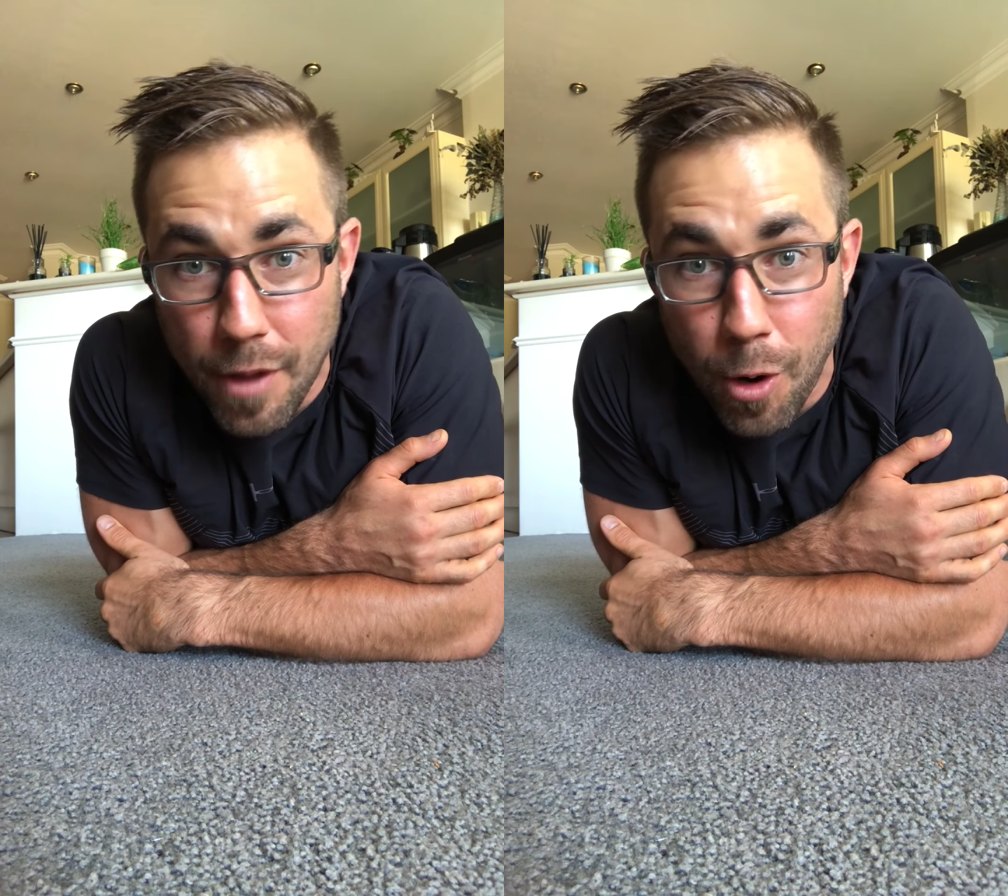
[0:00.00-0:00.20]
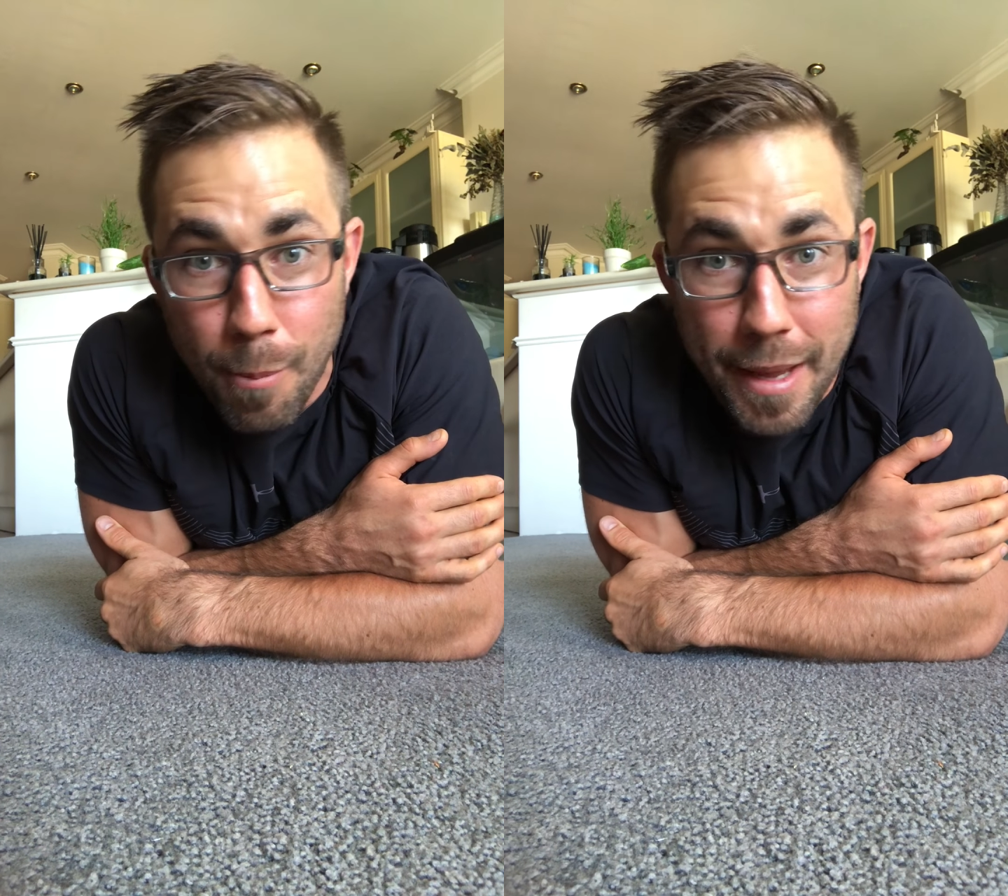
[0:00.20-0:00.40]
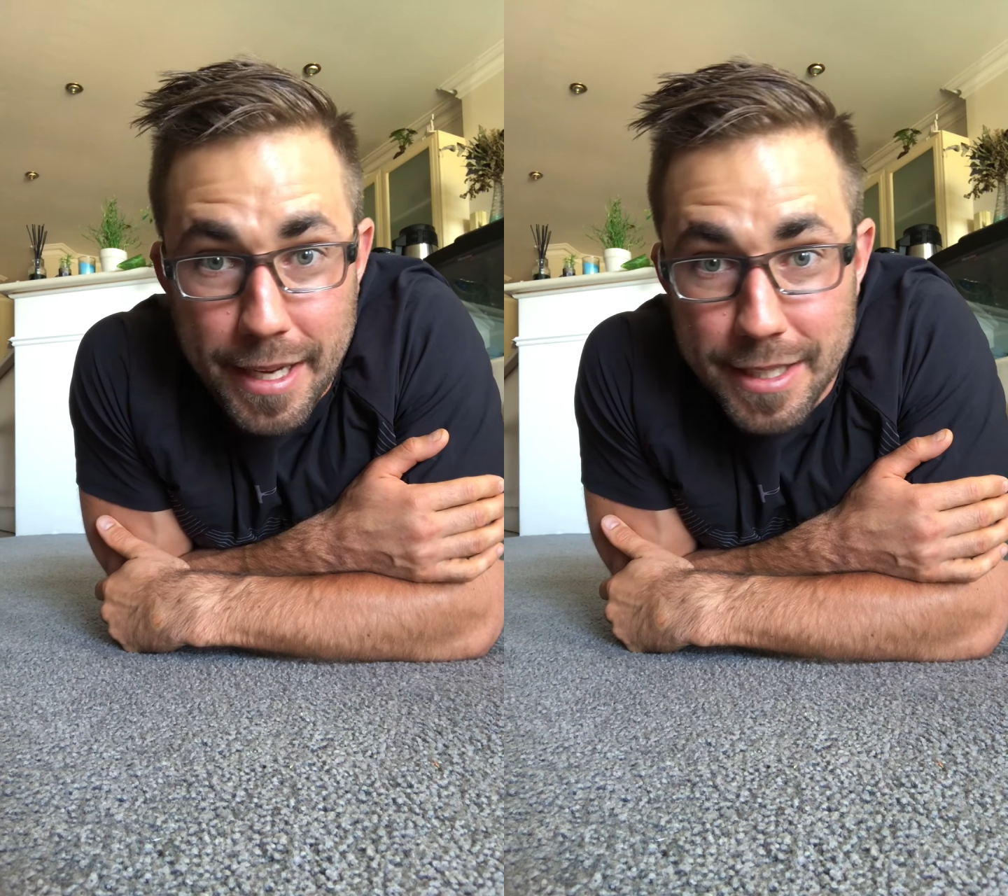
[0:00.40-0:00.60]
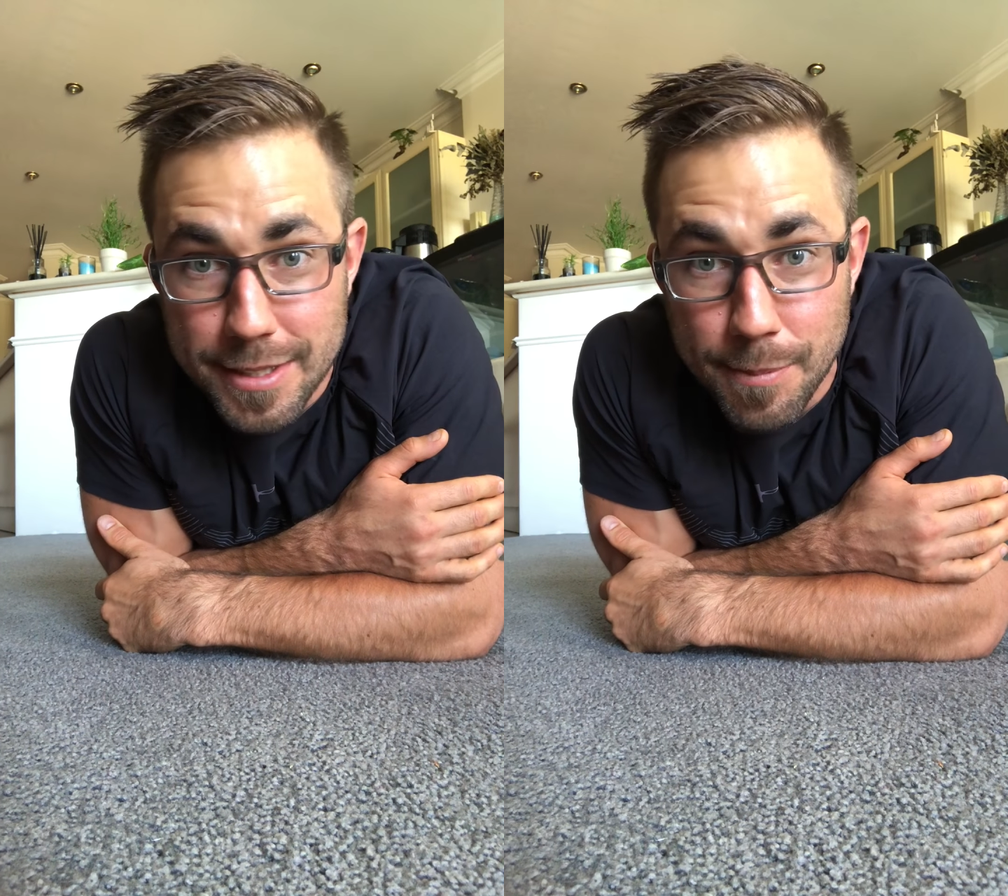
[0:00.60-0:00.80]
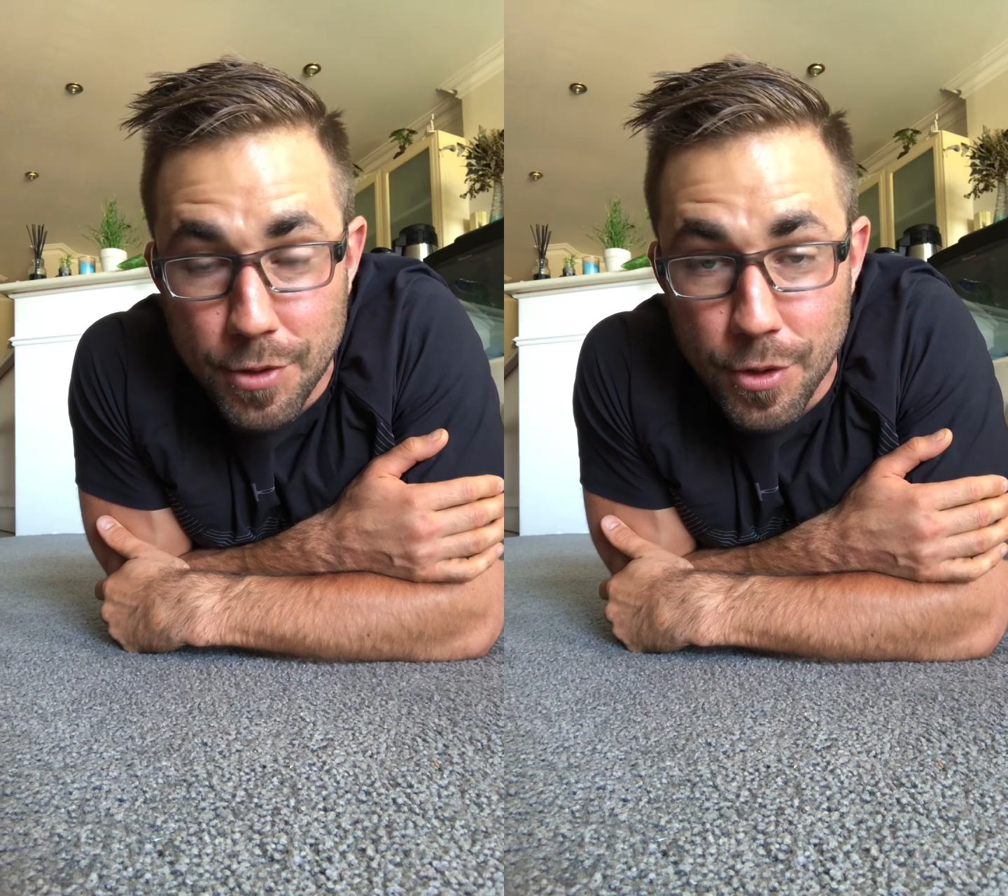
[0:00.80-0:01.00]
whole
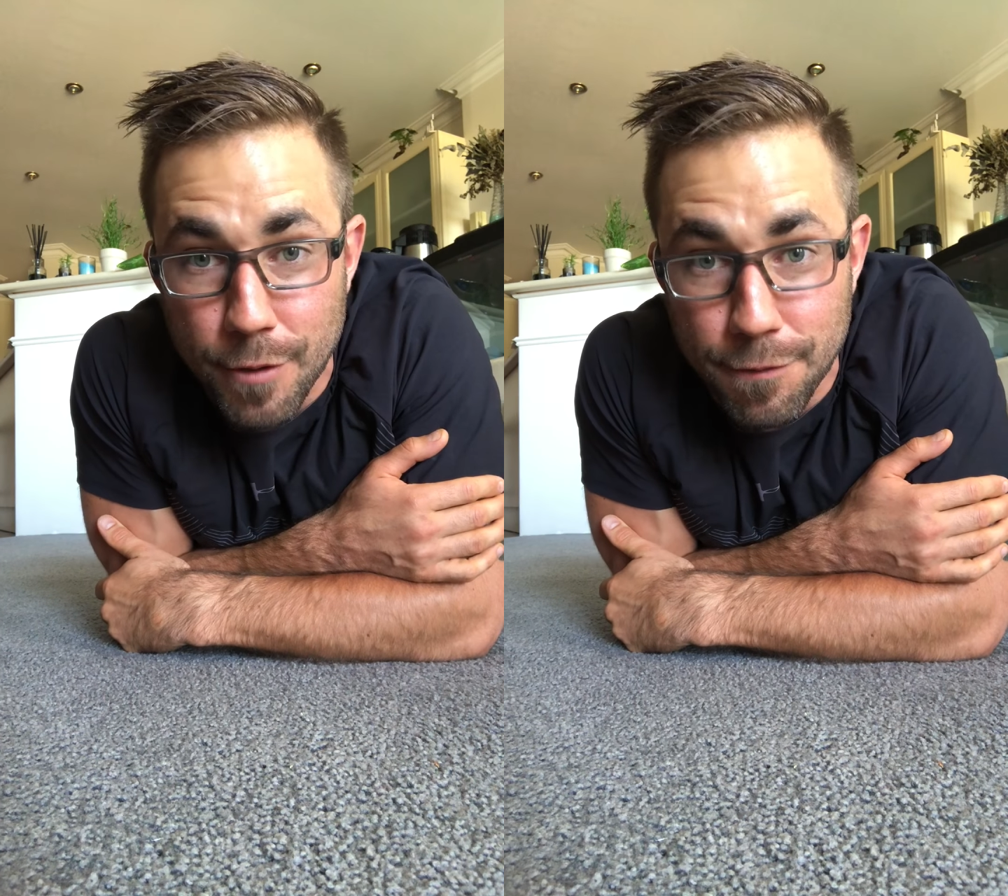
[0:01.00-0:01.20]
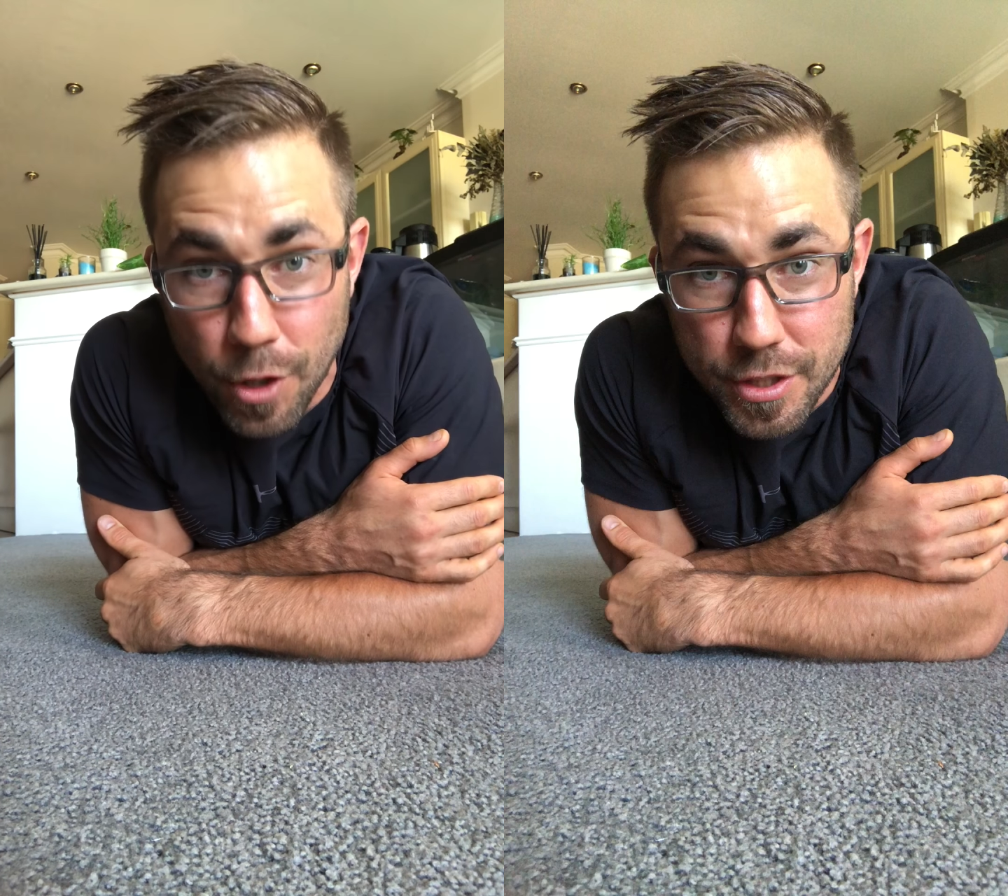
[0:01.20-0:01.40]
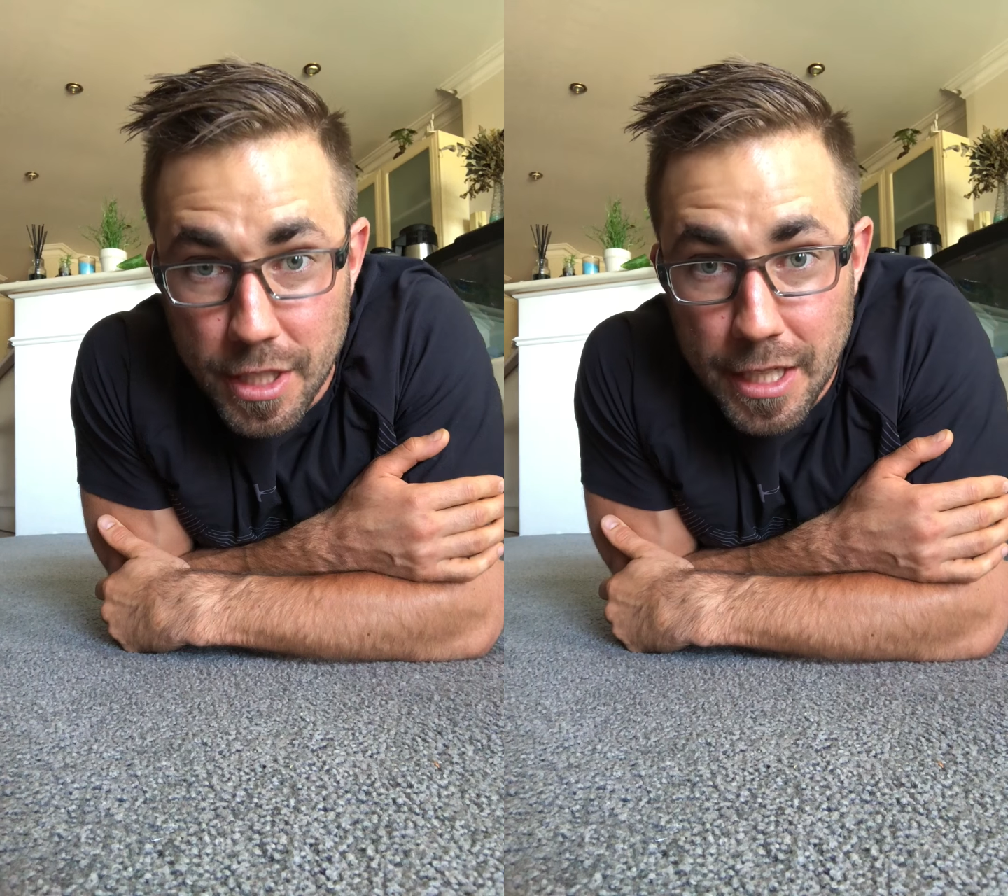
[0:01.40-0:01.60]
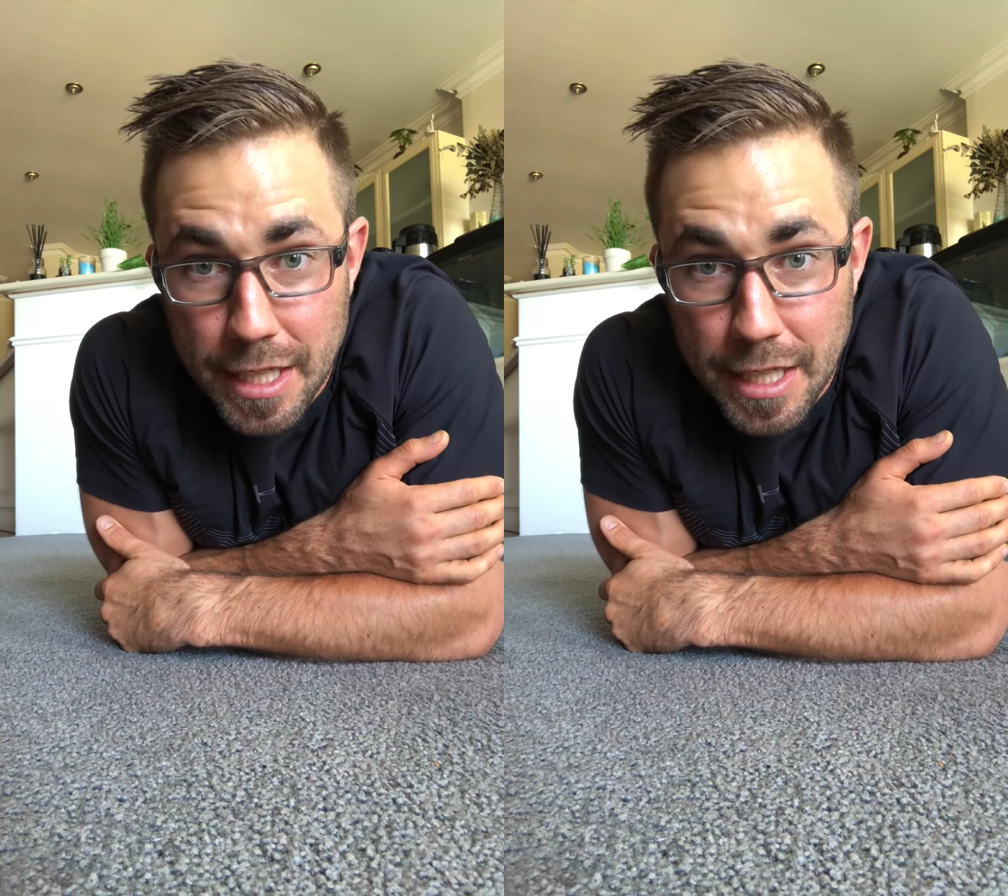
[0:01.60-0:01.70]
mechanism through the foot.